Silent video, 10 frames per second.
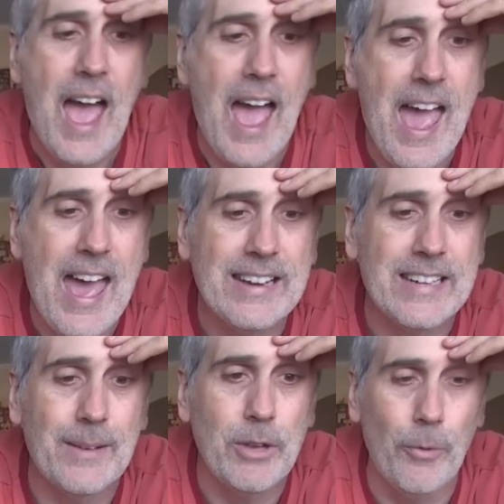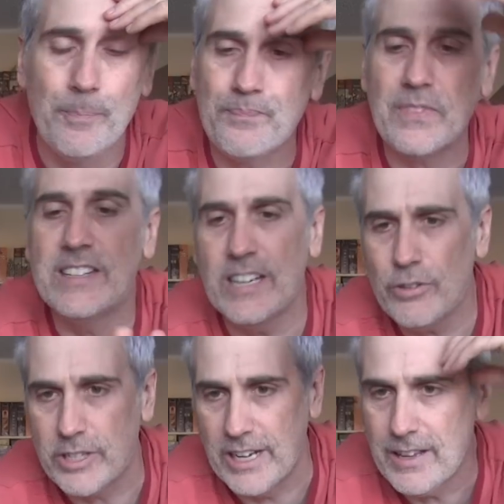And, you know, it's
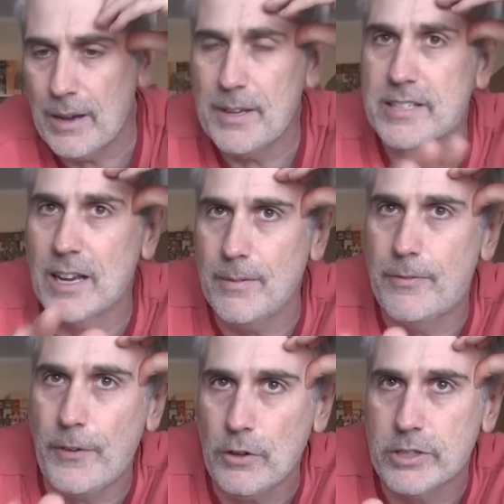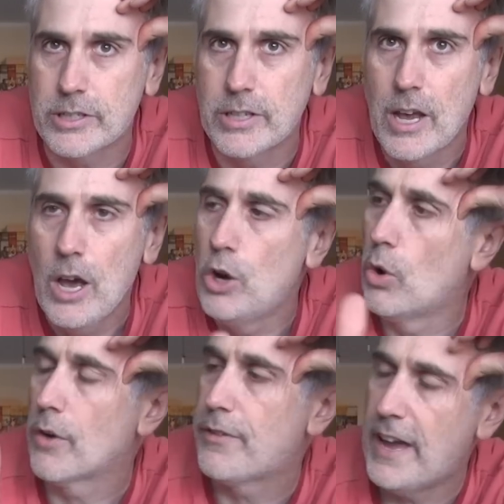interesting. I mean, some folks who
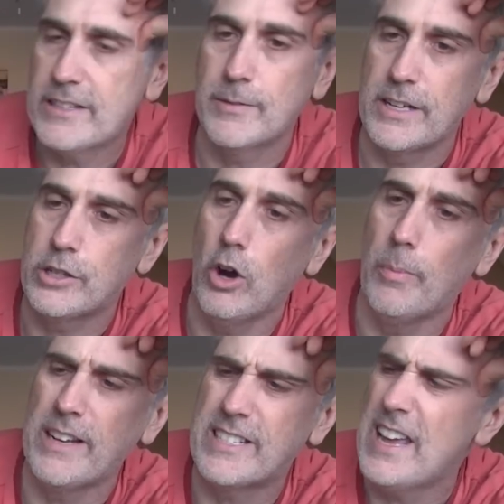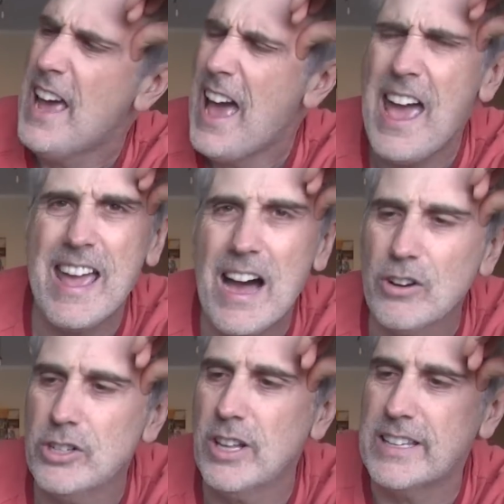are fans of my show might say, hey, how
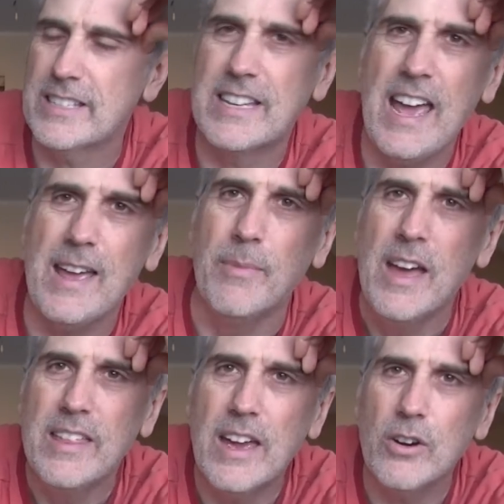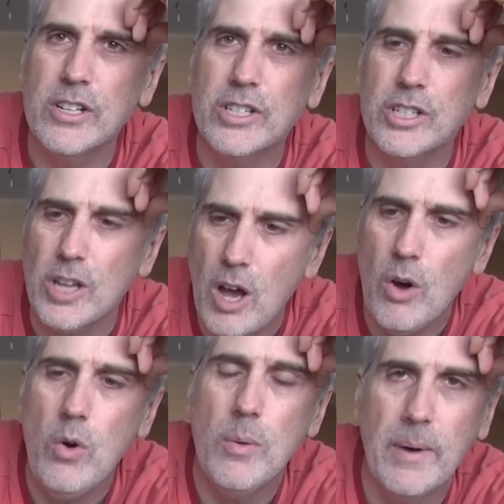could you like this game? There is
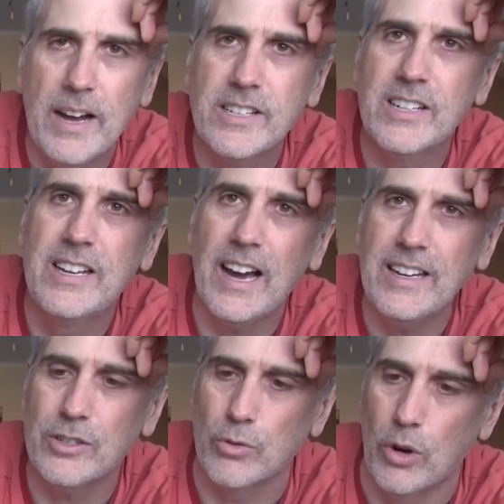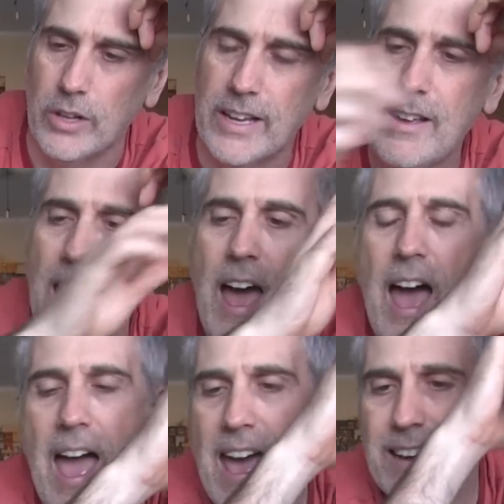so much dice rolling.
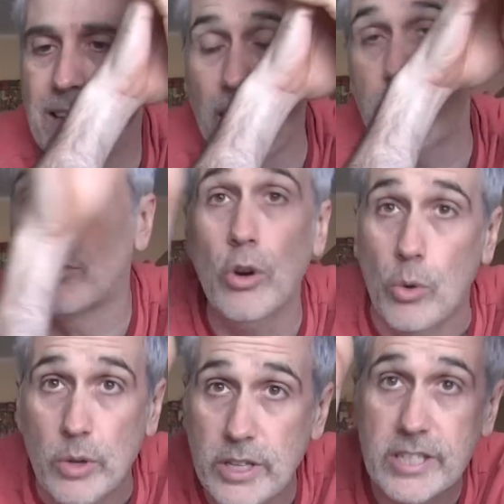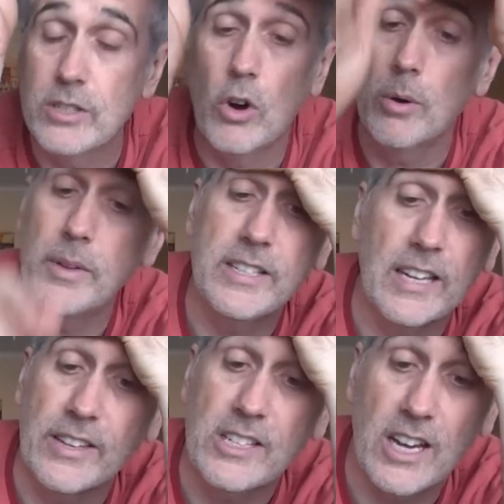And it's true, this is normally
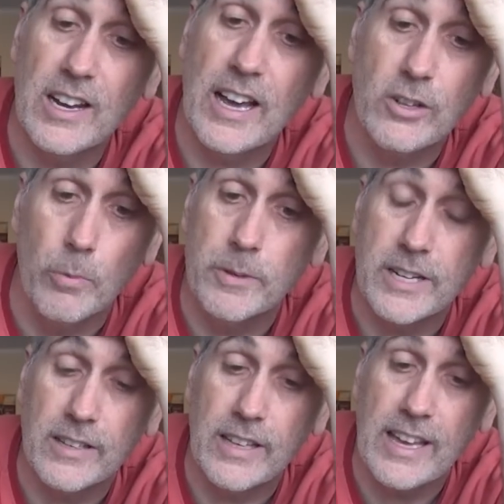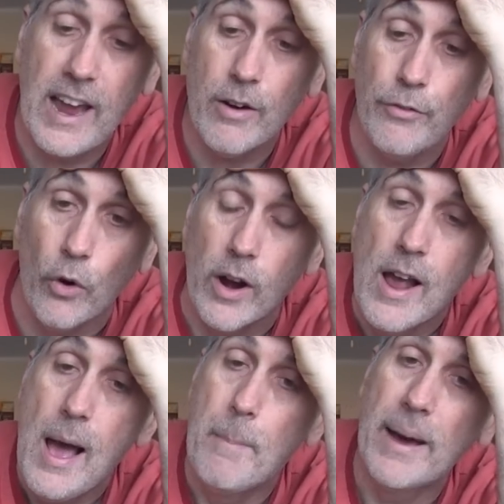something Jen and I don't particularly care for.
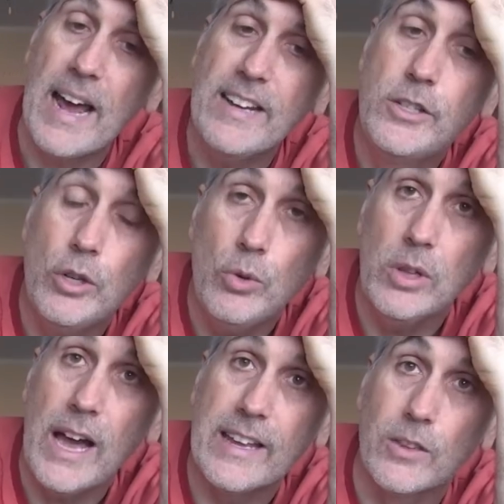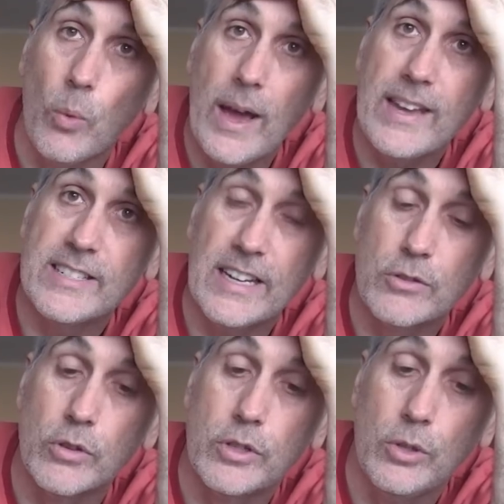But I do like the way it's
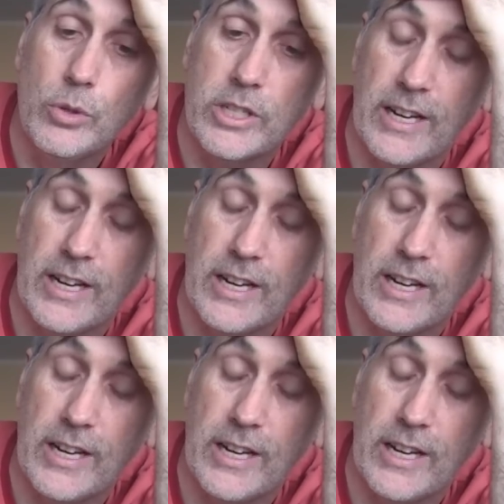introduced